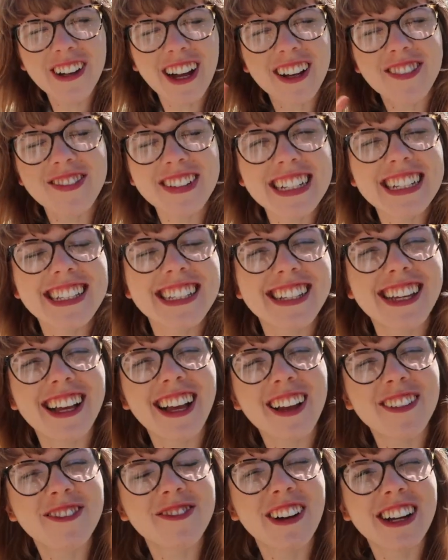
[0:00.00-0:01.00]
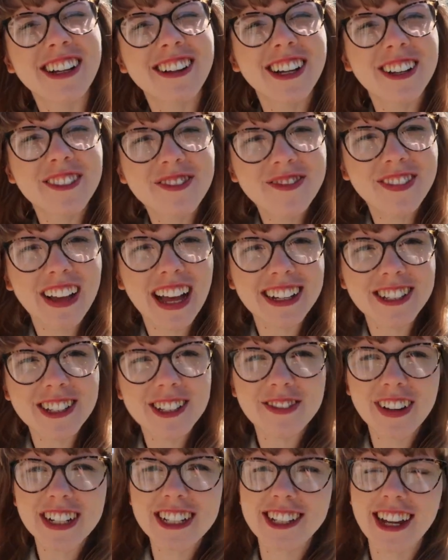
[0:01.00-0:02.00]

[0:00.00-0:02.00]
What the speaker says: I'm Lisa and welcome back to my